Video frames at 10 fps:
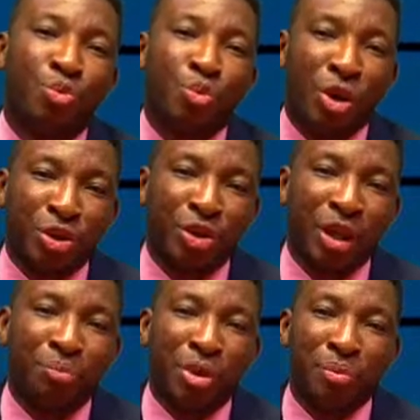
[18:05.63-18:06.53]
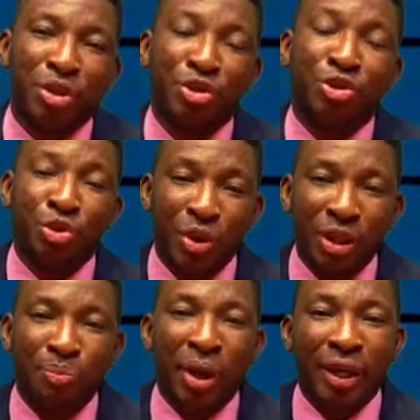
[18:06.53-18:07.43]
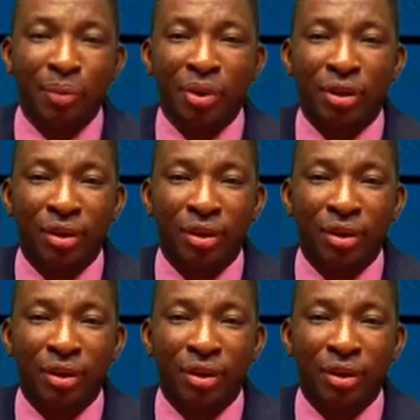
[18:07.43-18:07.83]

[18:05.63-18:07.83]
worked on and published during the pandemic.